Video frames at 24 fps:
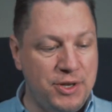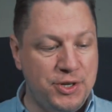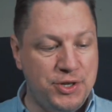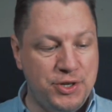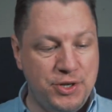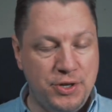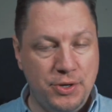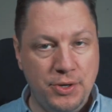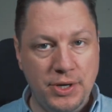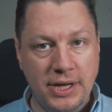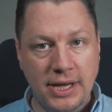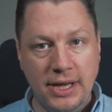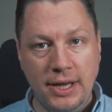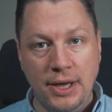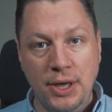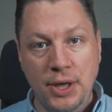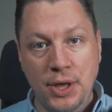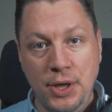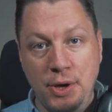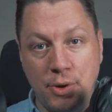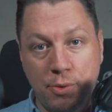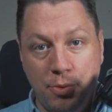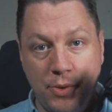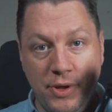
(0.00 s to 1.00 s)
been shooting
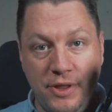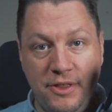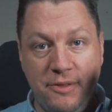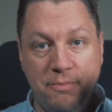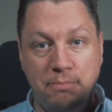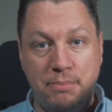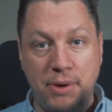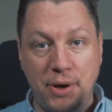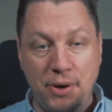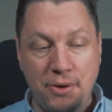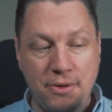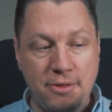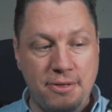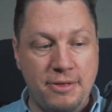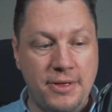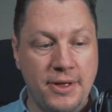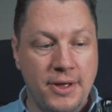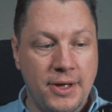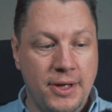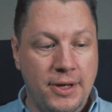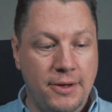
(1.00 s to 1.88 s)
with both